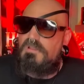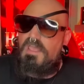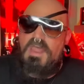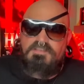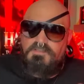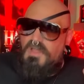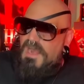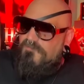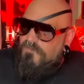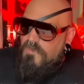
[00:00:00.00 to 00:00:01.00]
and has a
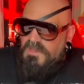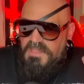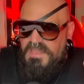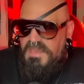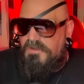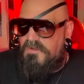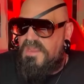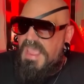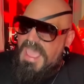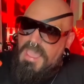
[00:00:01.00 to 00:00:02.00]
lot of really
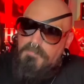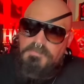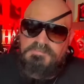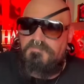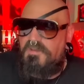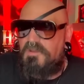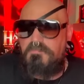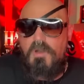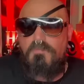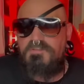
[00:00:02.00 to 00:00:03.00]
eerie, atmospheric
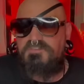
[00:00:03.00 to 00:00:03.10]
moments